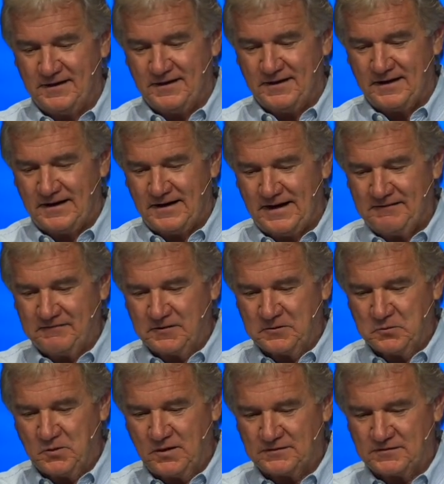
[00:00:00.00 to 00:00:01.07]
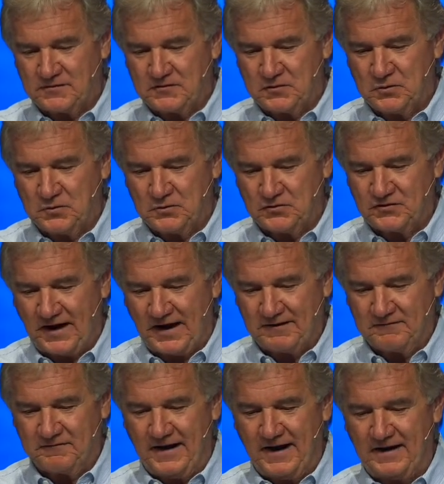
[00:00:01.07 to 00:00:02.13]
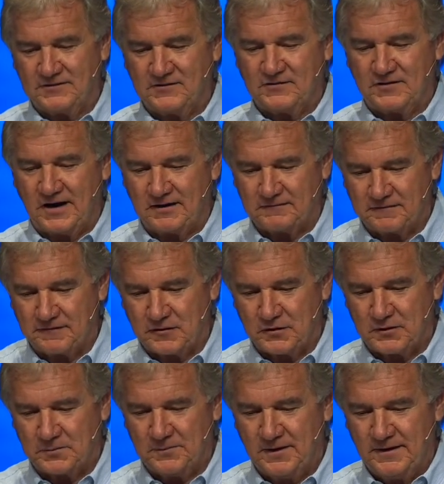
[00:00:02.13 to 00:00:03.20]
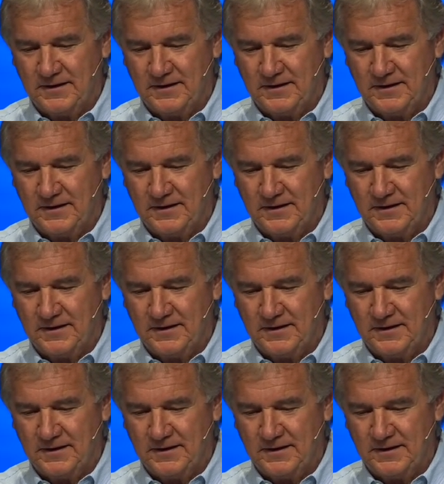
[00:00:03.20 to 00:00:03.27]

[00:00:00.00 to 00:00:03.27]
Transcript: a life that wants to stand fast, stand firm